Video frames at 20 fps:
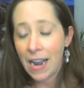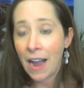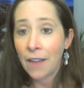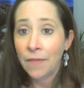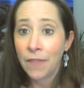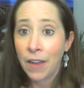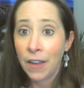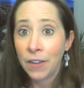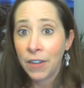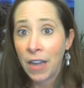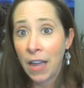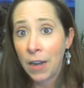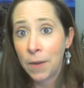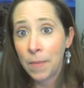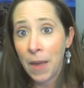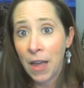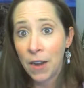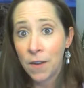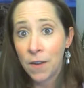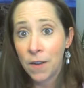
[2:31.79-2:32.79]
So this
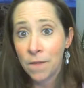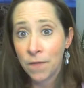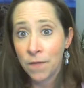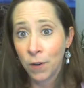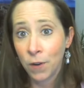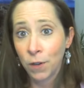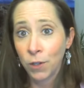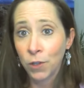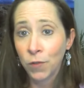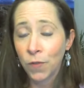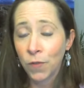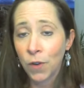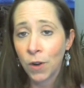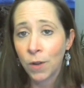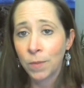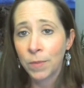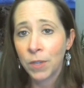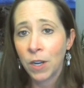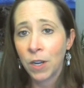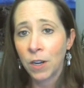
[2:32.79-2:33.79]
study, I found out about it
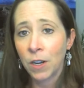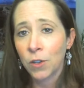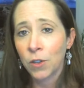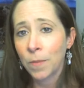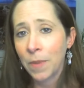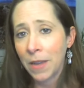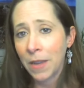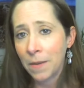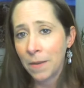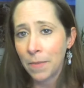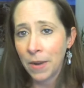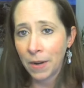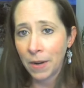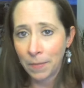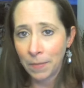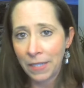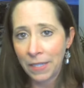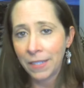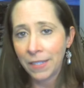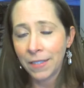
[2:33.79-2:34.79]
first from Dr.
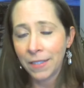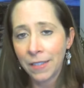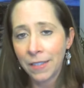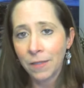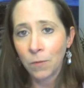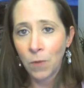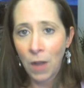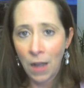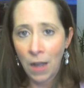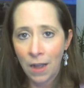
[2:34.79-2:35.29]
Ben Bickman's